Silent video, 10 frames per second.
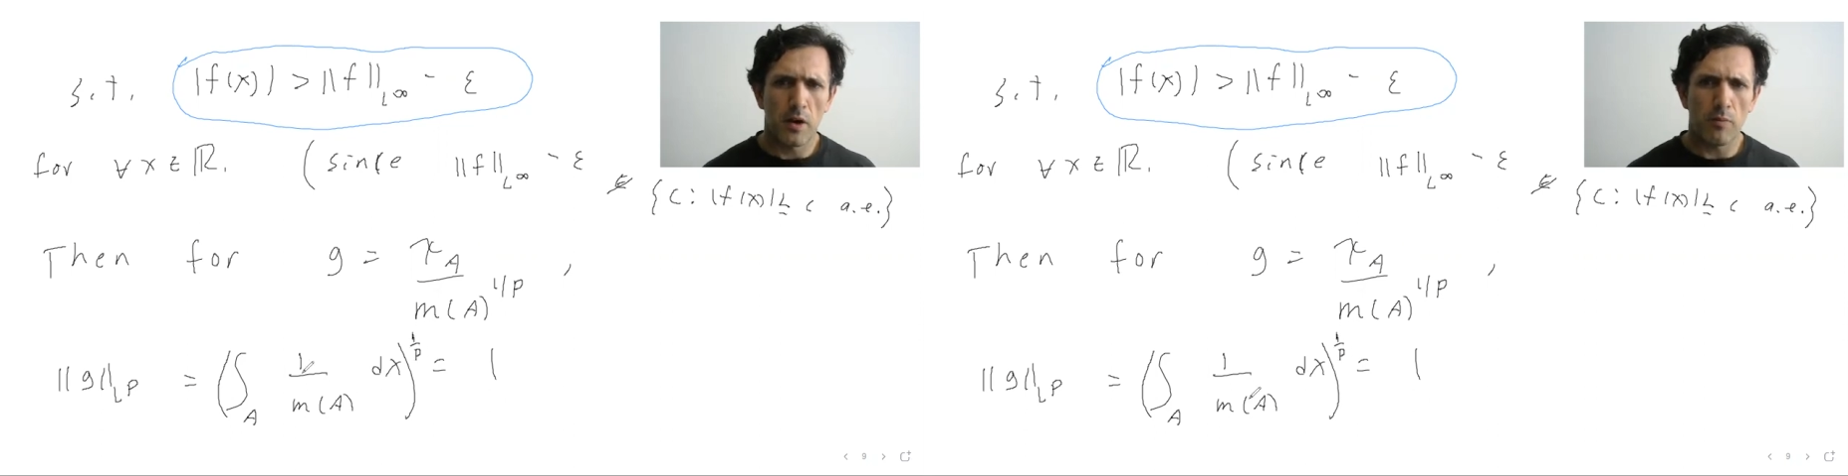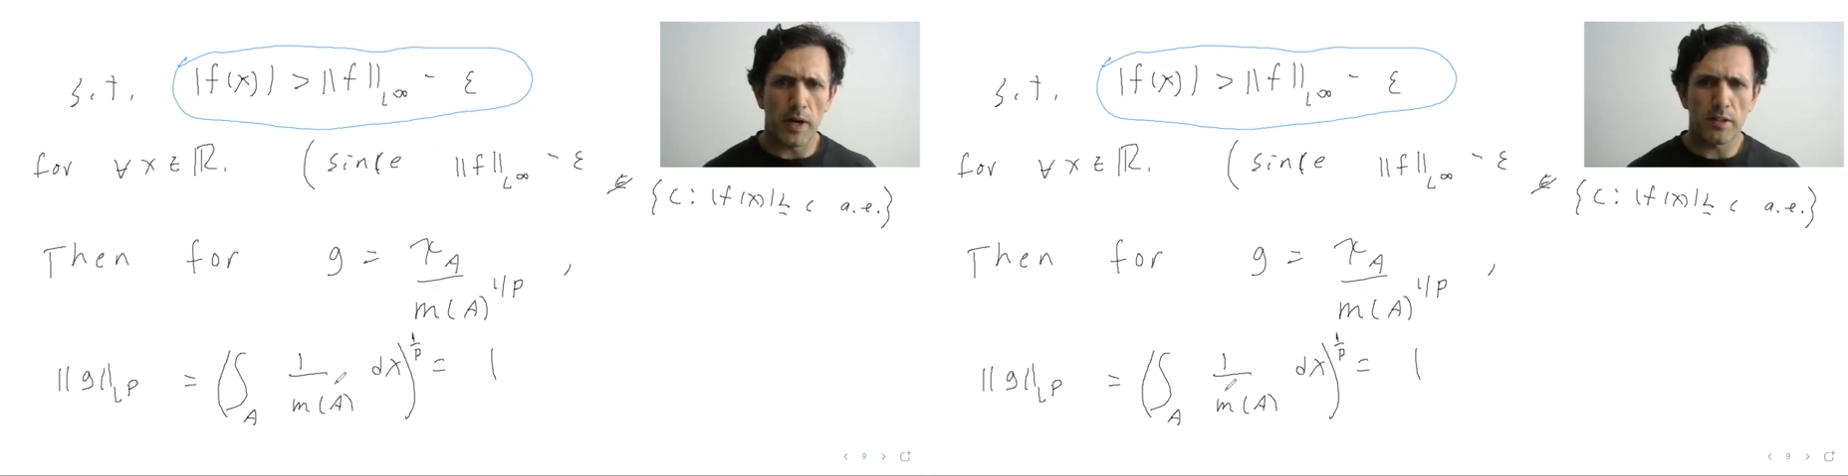
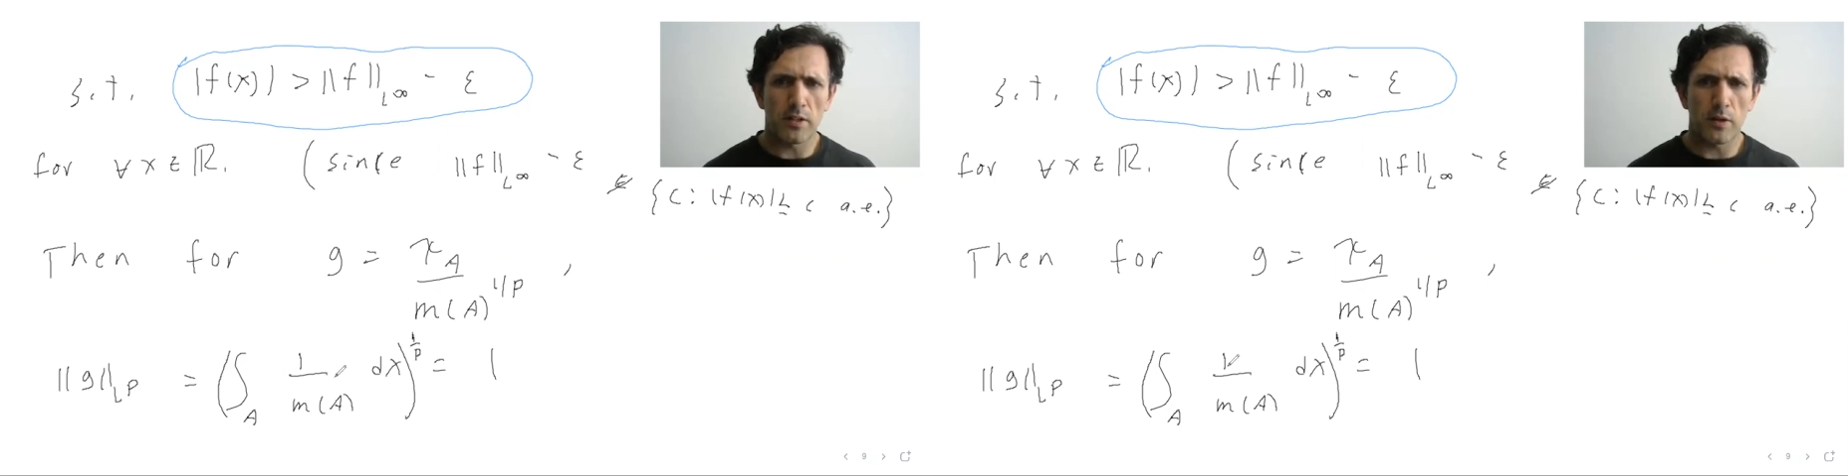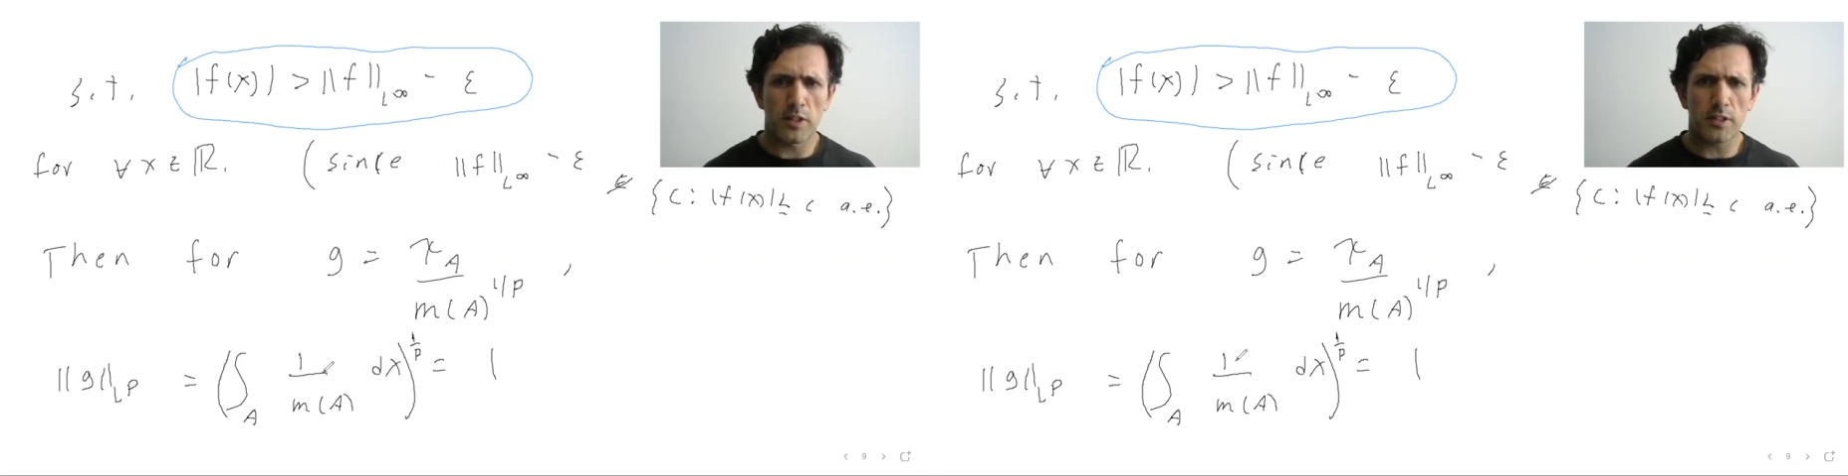Right,
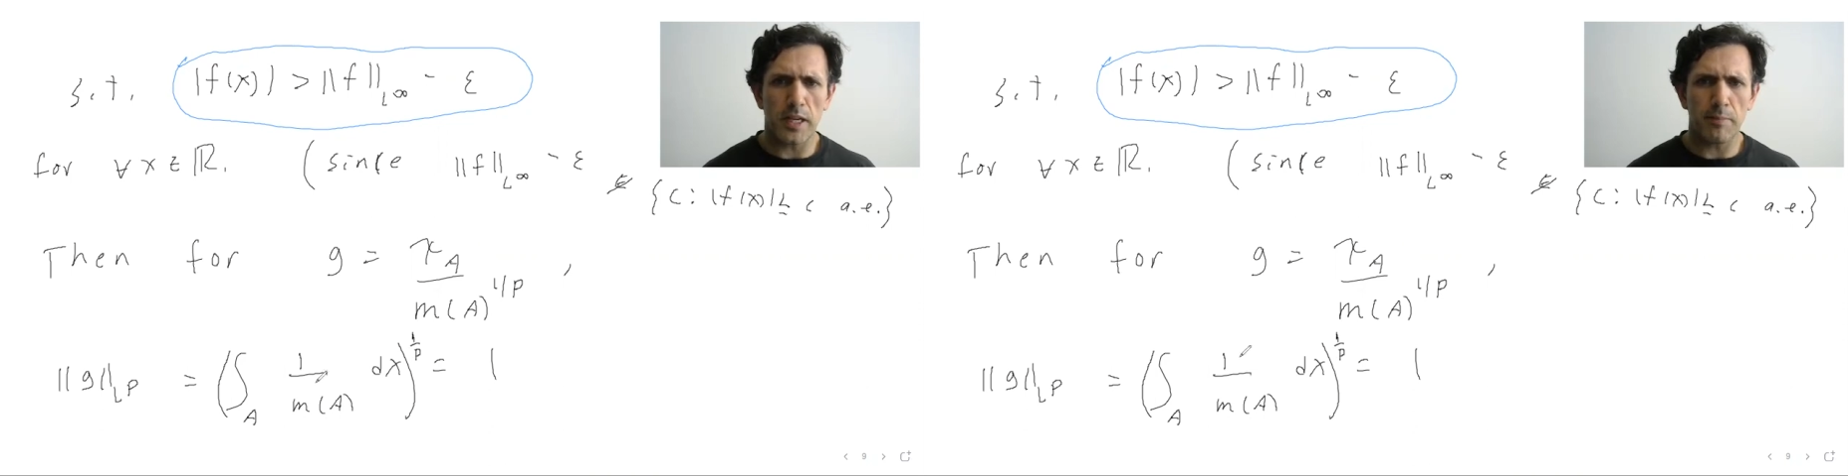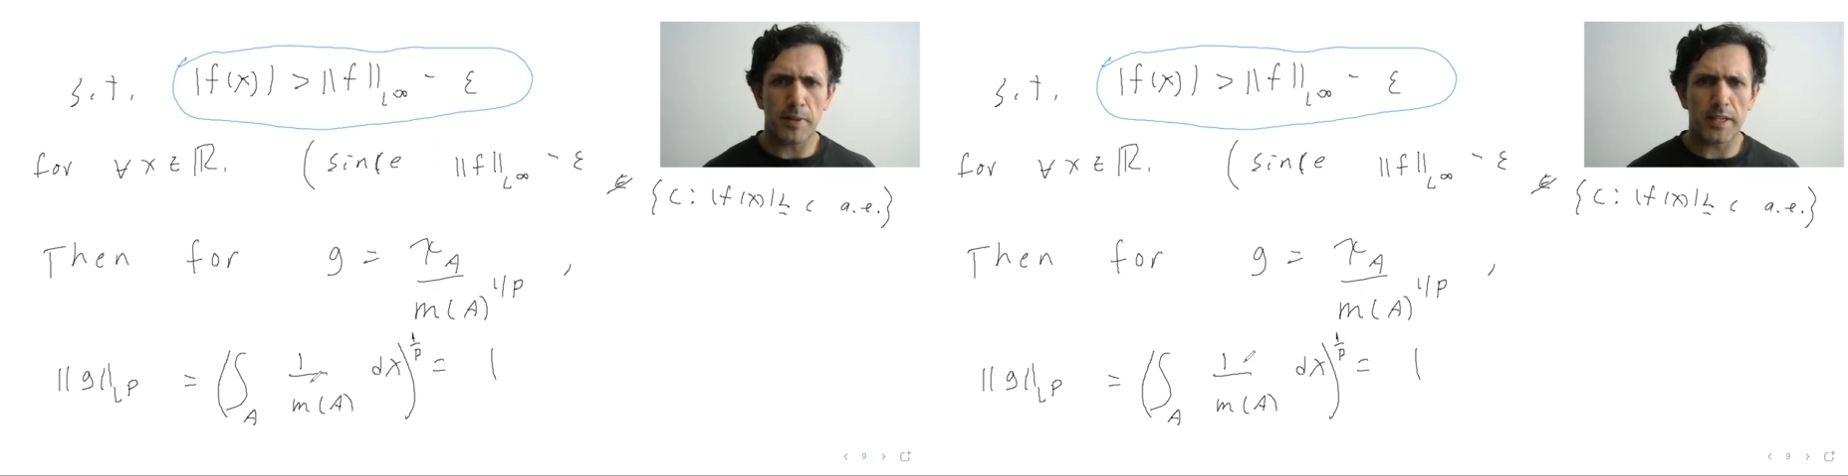so it's the
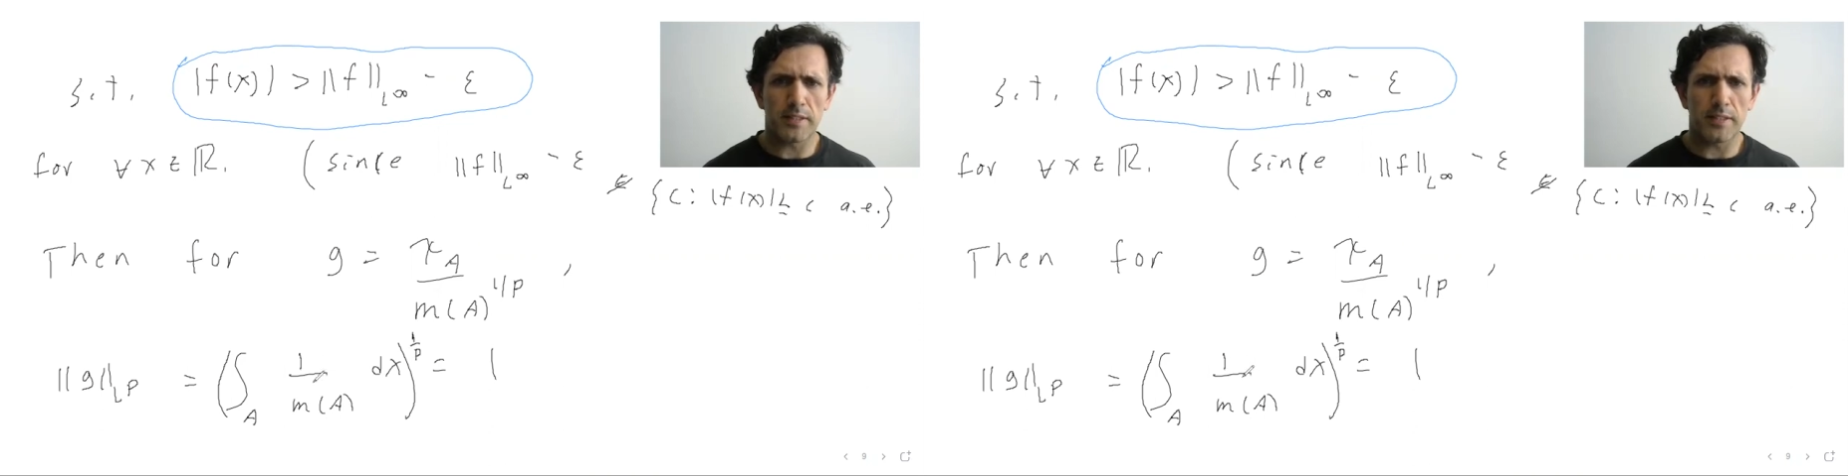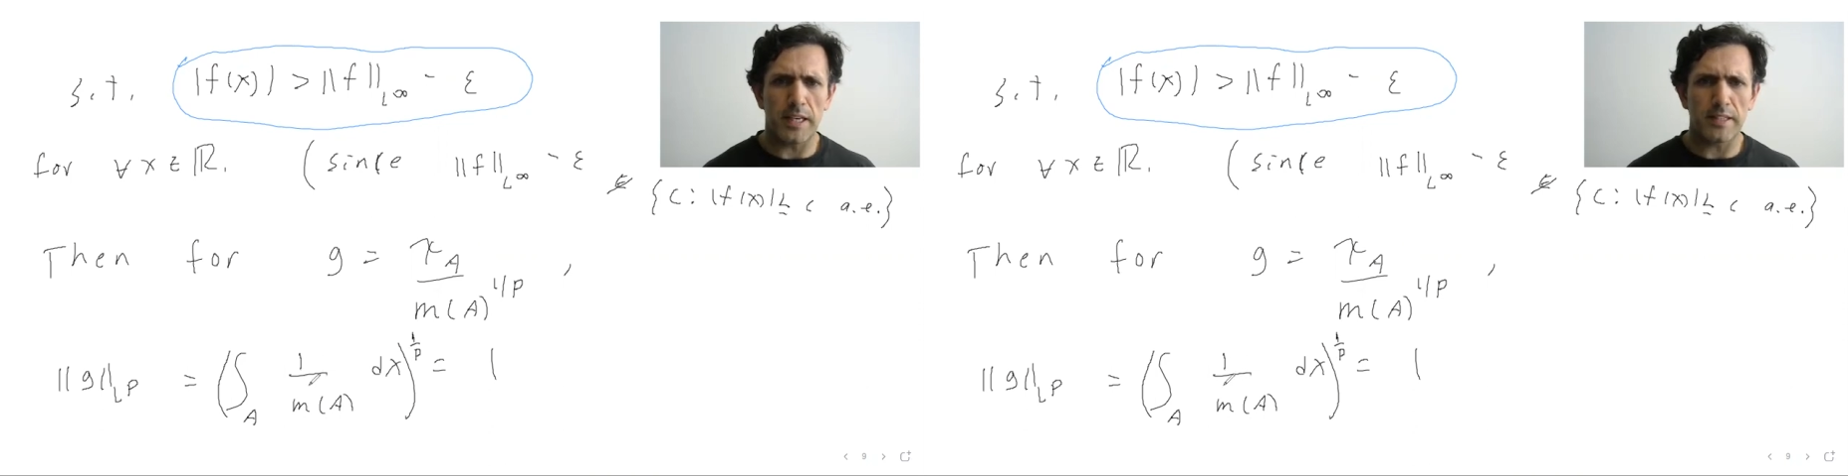same thing
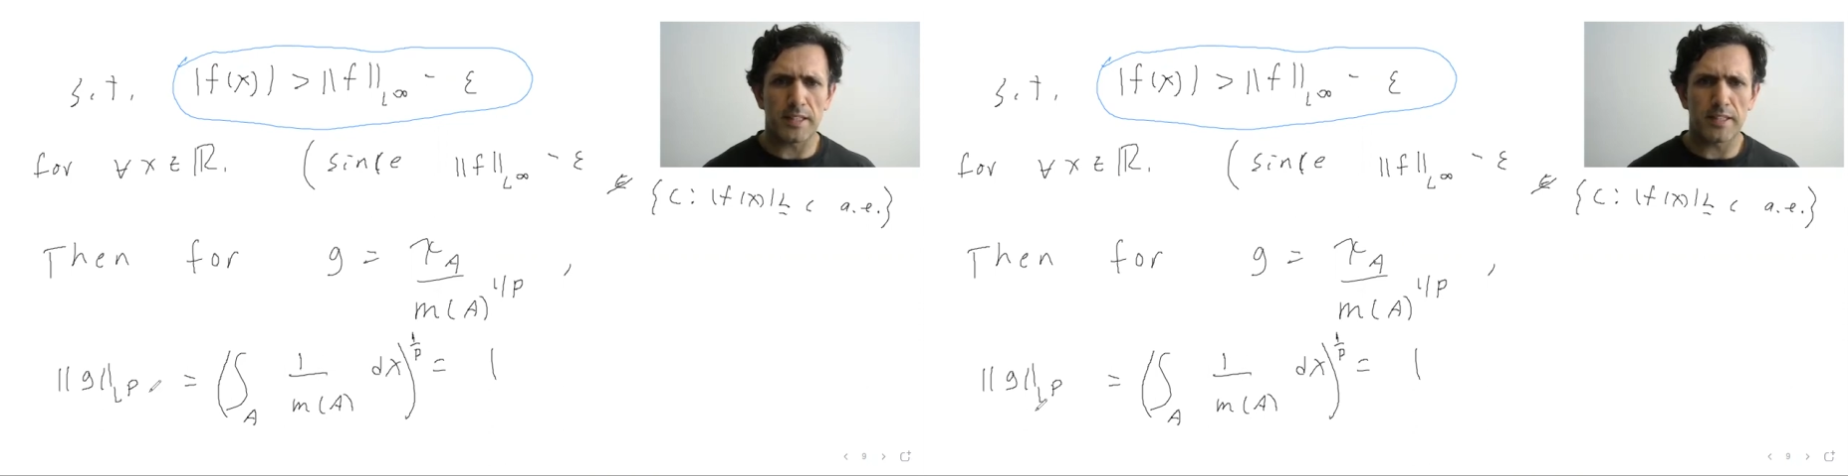as this,